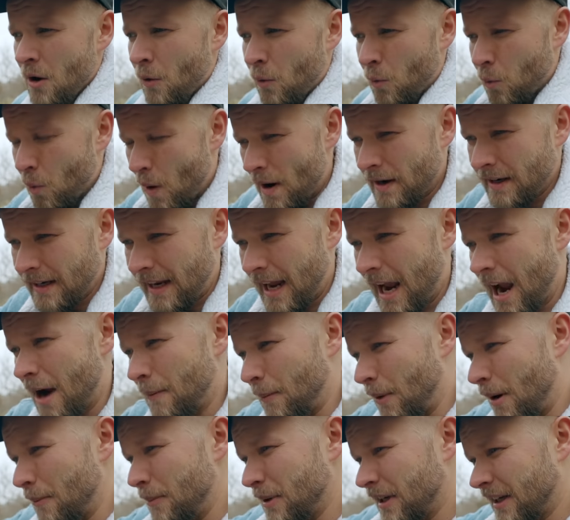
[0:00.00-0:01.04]
one
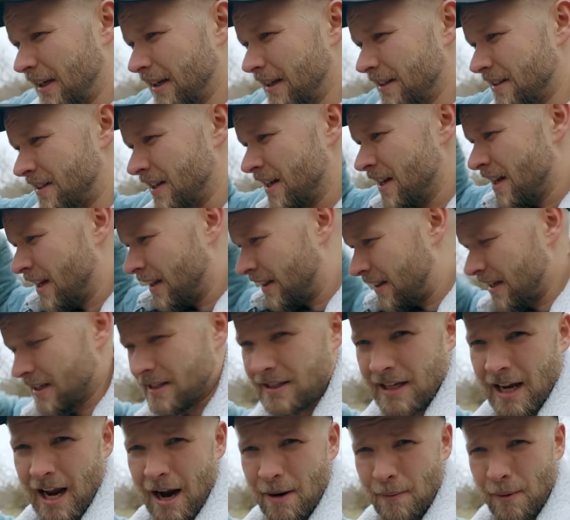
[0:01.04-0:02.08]
camera because
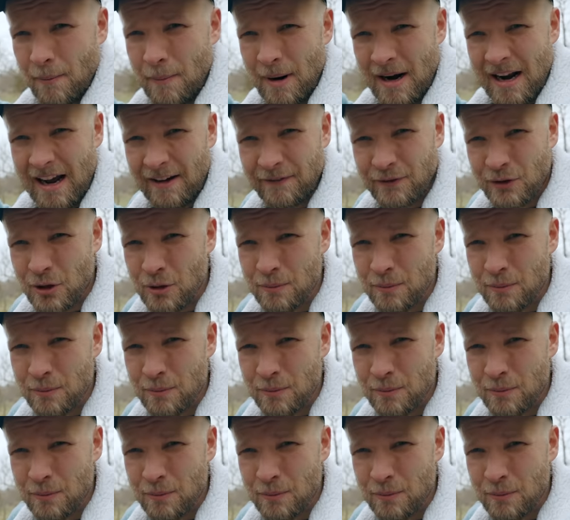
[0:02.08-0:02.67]
this camera might have